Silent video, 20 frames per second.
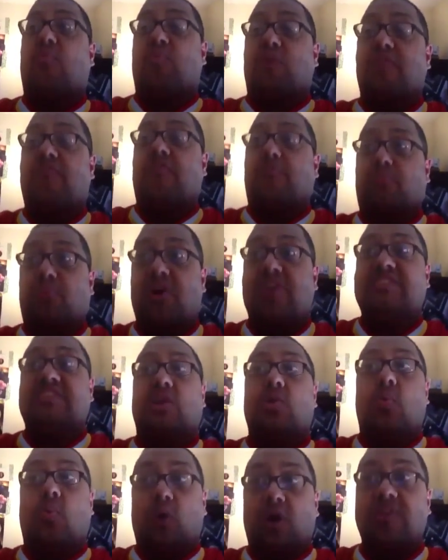run for
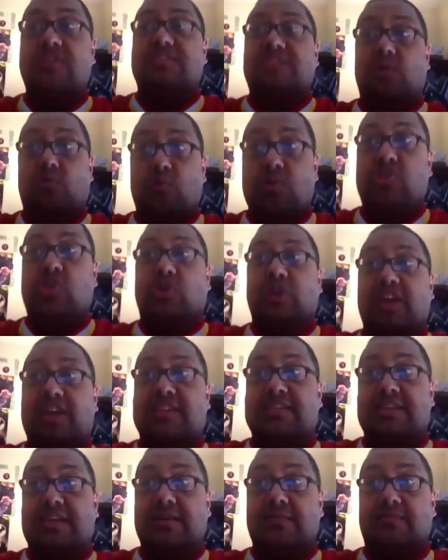president. Worse than Richard
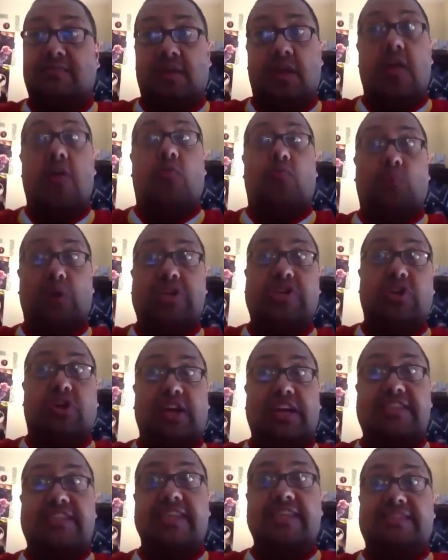Nixon. Richard
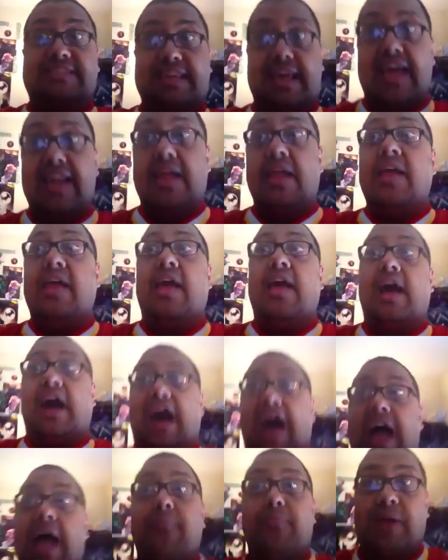Nixon said,
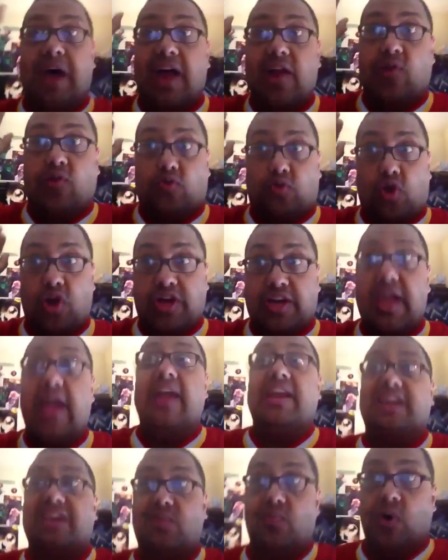I am not a crook,
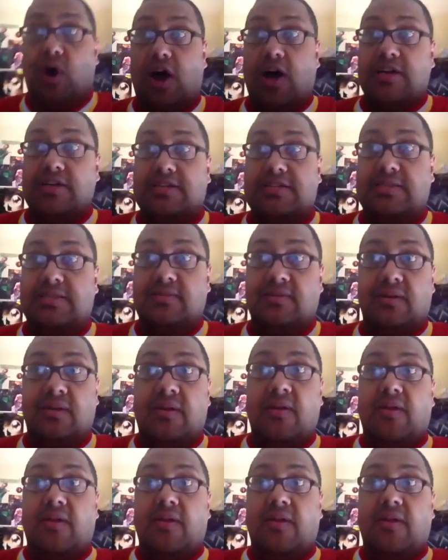and he was.